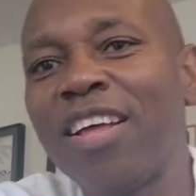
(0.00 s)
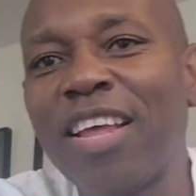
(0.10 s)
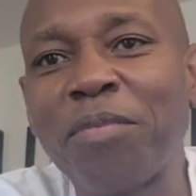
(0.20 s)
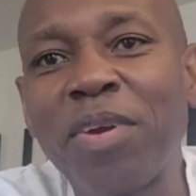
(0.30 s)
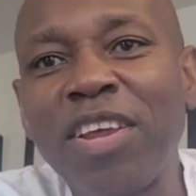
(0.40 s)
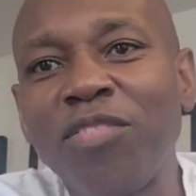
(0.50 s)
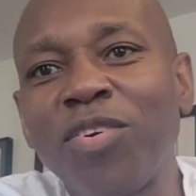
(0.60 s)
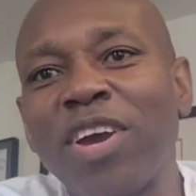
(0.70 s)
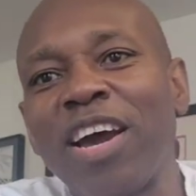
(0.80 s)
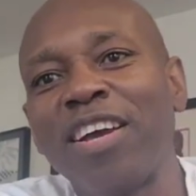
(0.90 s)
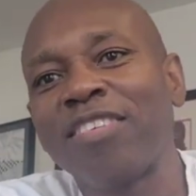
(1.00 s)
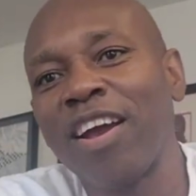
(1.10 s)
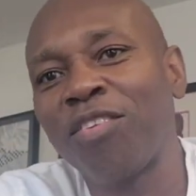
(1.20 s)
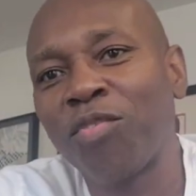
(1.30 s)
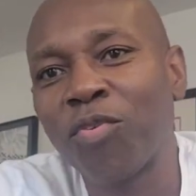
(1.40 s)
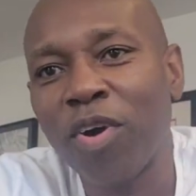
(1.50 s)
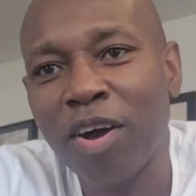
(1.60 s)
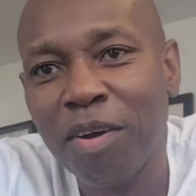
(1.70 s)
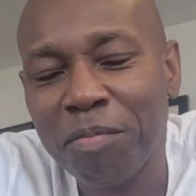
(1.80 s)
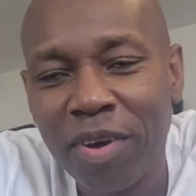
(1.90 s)
Like many of you guys, I grew
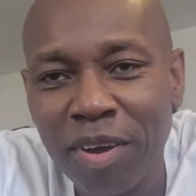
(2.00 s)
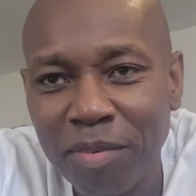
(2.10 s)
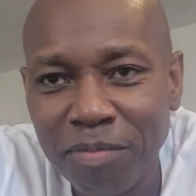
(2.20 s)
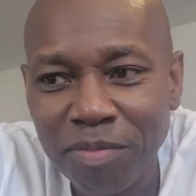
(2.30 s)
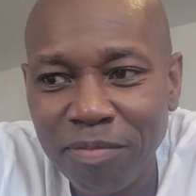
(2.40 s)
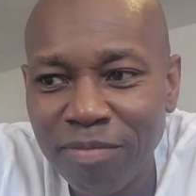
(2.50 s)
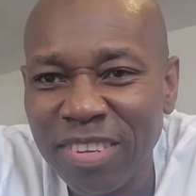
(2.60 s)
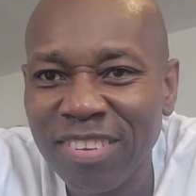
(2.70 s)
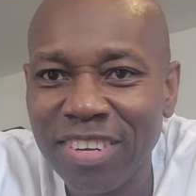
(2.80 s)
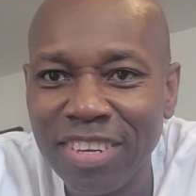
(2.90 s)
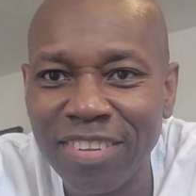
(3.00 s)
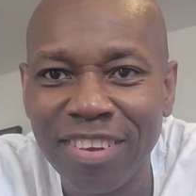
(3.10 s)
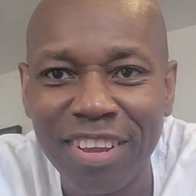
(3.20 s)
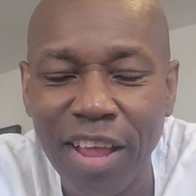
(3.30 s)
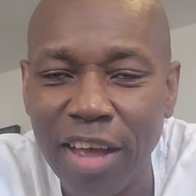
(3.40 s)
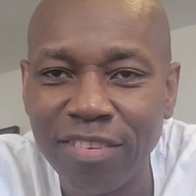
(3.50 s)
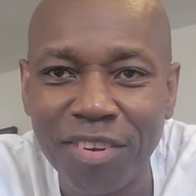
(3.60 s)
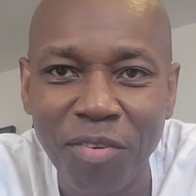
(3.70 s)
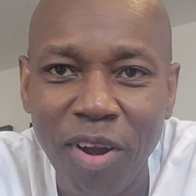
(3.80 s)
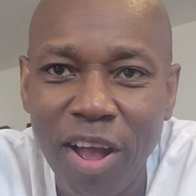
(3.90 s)
up um, listening to
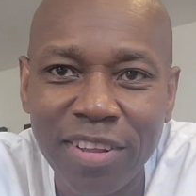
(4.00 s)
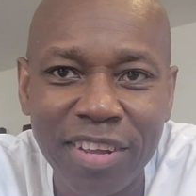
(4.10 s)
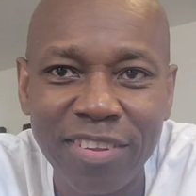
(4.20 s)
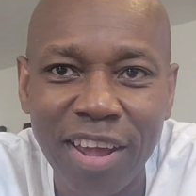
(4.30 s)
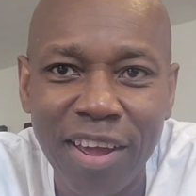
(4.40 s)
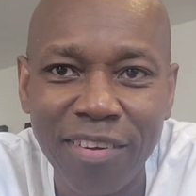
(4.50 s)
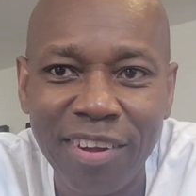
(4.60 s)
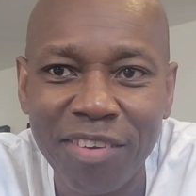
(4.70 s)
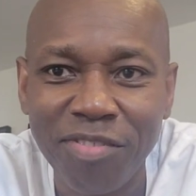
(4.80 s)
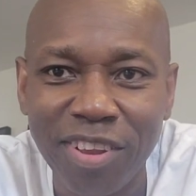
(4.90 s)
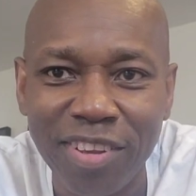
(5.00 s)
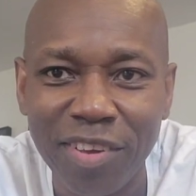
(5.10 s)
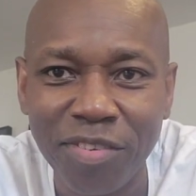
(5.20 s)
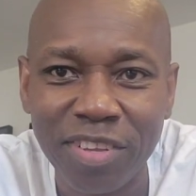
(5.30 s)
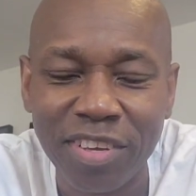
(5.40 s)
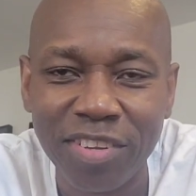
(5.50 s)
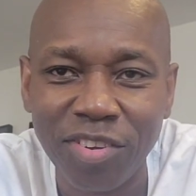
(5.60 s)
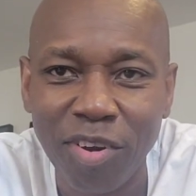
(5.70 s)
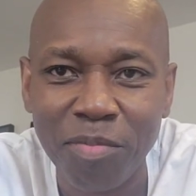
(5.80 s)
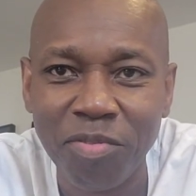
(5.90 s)
classic rock. That's how I fell in love with the
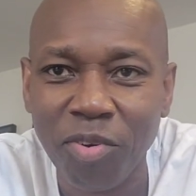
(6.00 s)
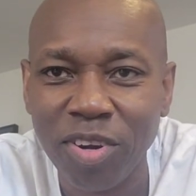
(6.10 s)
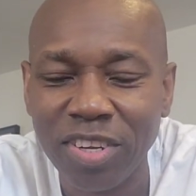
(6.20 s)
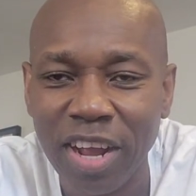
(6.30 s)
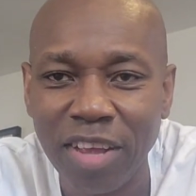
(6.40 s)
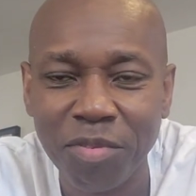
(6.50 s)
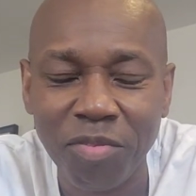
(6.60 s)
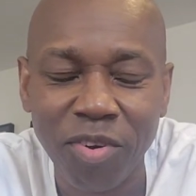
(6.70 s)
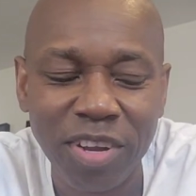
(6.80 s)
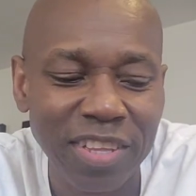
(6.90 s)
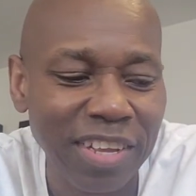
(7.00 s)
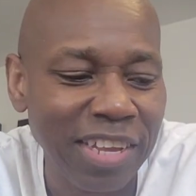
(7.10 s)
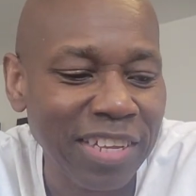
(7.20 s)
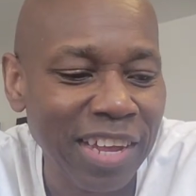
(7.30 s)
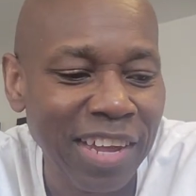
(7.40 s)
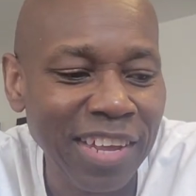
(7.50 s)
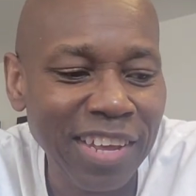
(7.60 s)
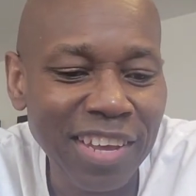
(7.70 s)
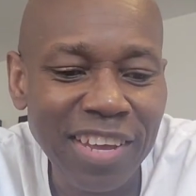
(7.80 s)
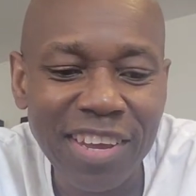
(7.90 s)
guitar before jazz, before anything like that
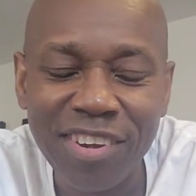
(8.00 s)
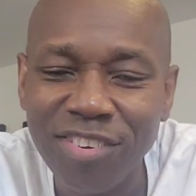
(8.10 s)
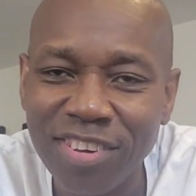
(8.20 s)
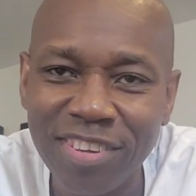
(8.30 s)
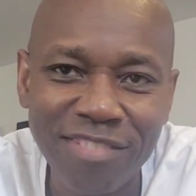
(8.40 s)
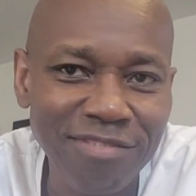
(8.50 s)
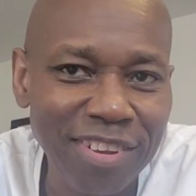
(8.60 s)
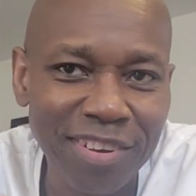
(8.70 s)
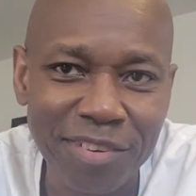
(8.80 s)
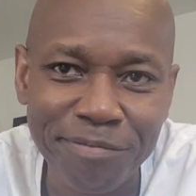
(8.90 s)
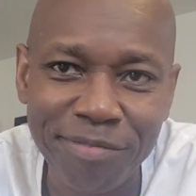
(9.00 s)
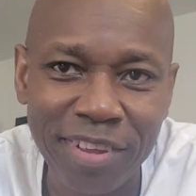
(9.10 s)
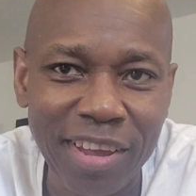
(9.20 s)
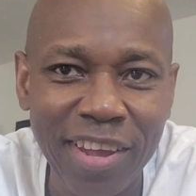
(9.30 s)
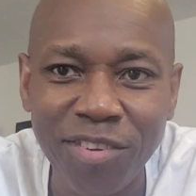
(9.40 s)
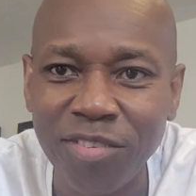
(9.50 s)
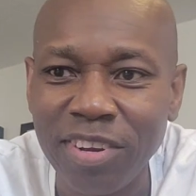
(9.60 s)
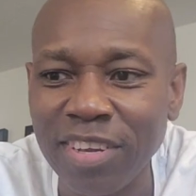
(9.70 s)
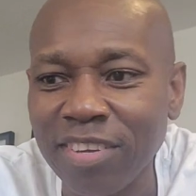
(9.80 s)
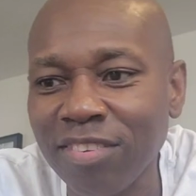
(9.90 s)
it was, you know, the
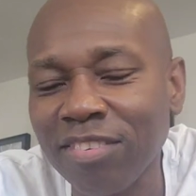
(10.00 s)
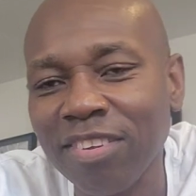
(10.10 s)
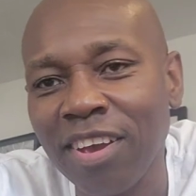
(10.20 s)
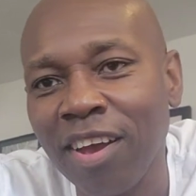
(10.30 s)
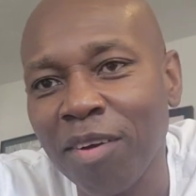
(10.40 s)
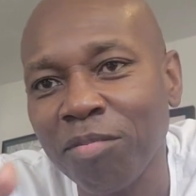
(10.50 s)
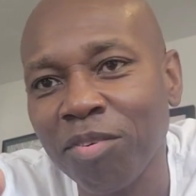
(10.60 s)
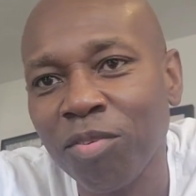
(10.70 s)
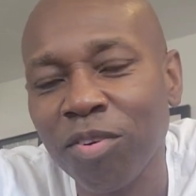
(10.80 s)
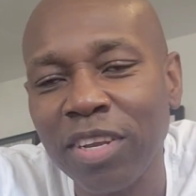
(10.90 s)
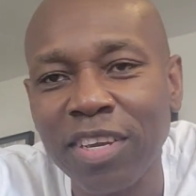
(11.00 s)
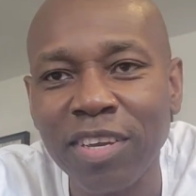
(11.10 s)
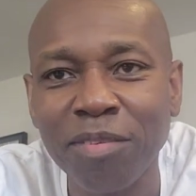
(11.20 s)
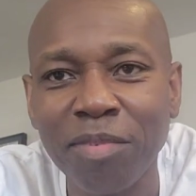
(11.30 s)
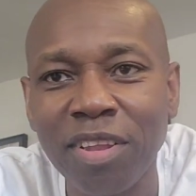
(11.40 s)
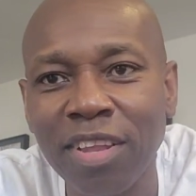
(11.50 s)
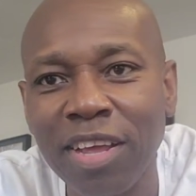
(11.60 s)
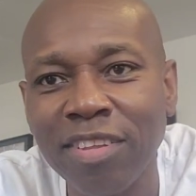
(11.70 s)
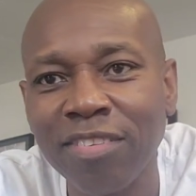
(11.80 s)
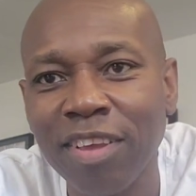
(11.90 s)
Hendrix, um, Cream,
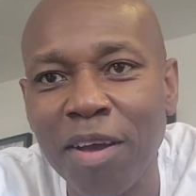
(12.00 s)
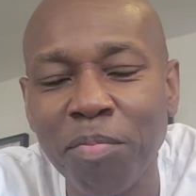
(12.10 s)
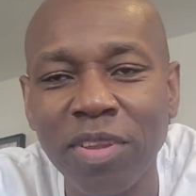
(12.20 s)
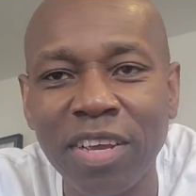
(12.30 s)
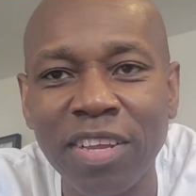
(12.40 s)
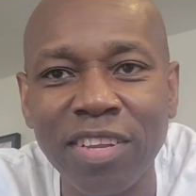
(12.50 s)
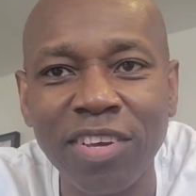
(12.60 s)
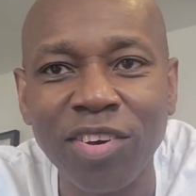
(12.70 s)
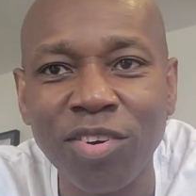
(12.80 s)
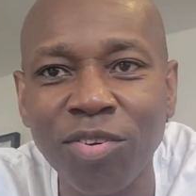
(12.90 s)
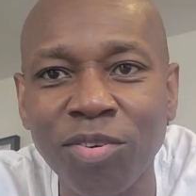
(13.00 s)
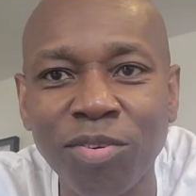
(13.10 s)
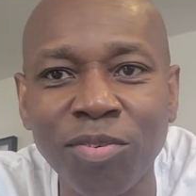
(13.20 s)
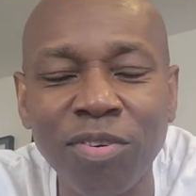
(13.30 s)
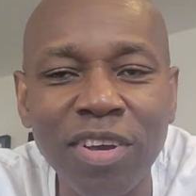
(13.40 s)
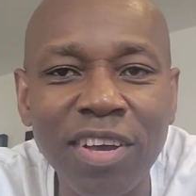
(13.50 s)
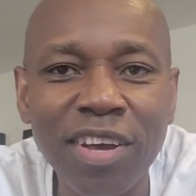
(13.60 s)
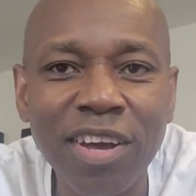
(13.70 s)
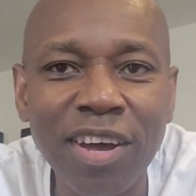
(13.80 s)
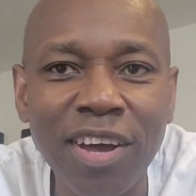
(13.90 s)
Led Zeppelin, The Who,
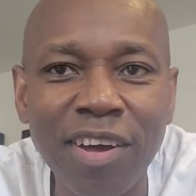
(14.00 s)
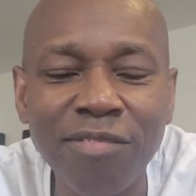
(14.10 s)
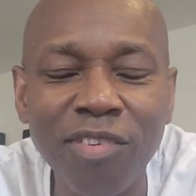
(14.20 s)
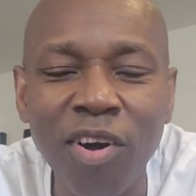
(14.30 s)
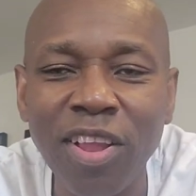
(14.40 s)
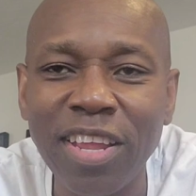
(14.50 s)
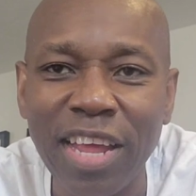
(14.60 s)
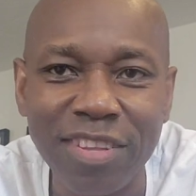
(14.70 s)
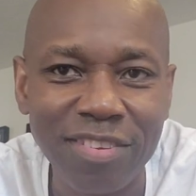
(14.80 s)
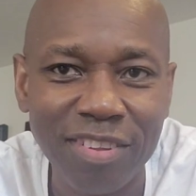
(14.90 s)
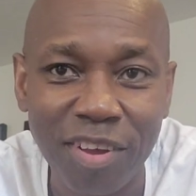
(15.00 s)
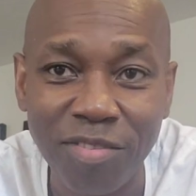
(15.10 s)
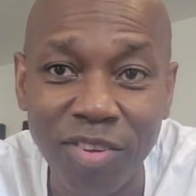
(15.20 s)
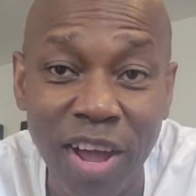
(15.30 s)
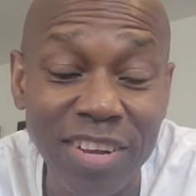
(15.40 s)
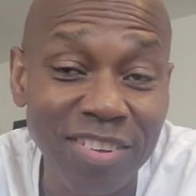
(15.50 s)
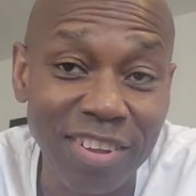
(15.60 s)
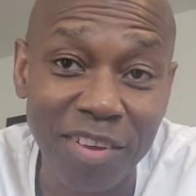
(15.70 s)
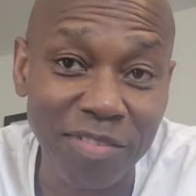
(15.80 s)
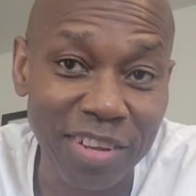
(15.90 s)
um, all of that stuff. So I just
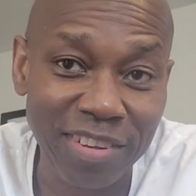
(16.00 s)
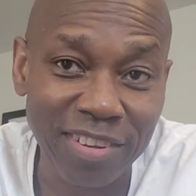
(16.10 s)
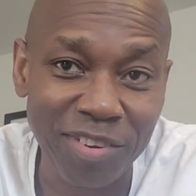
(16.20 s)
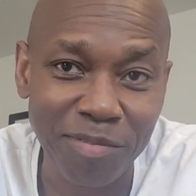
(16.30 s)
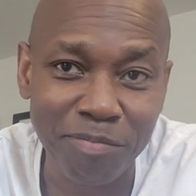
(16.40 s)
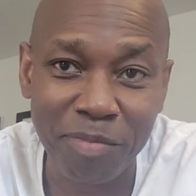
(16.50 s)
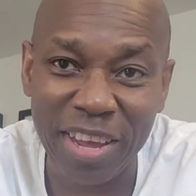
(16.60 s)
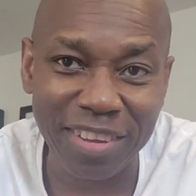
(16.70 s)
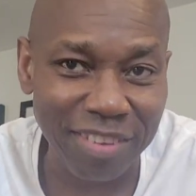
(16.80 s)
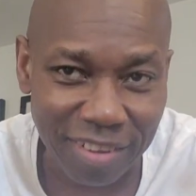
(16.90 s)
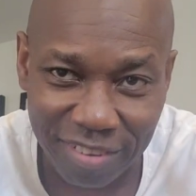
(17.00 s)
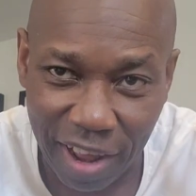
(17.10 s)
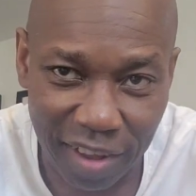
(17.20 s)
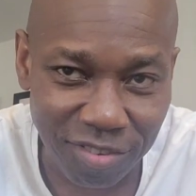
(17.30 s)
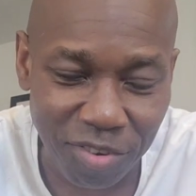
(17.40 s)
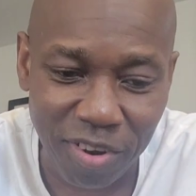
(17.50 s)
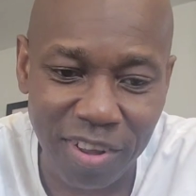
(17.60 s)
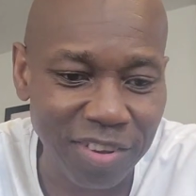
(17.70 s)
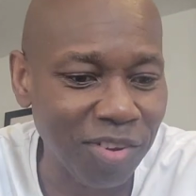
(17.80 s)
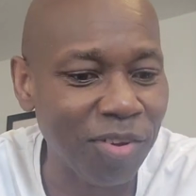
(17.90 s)
loved it. You know, male
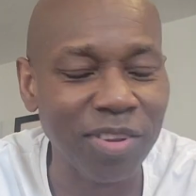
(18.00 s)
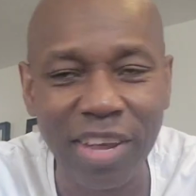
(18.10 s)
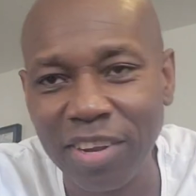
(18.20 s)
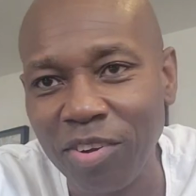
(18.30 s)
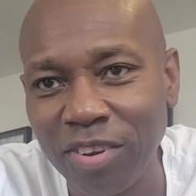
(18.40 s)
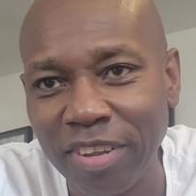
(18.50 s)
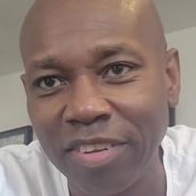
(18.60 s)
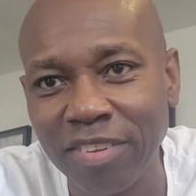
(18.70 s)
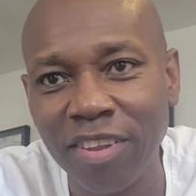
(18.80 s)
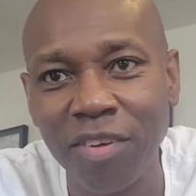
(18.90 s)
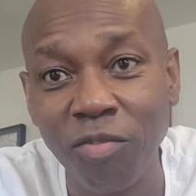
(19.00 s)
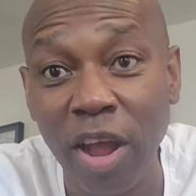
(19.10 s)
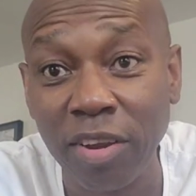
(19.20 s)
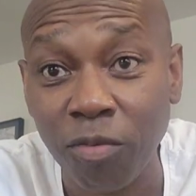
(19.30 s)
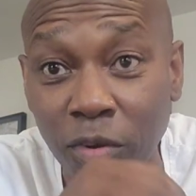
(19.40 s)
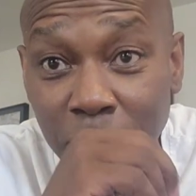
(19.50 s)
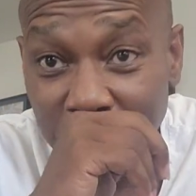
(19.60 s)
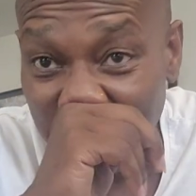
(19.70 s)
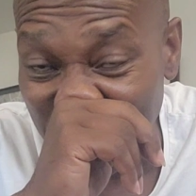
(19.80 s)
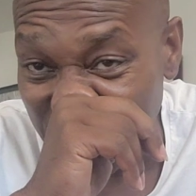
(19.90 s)
testosterone, the whole nine yards. I just loved rock and roll
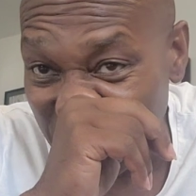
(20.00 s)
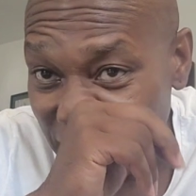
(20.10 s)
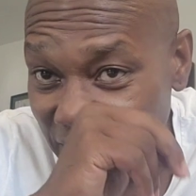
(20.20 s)
music.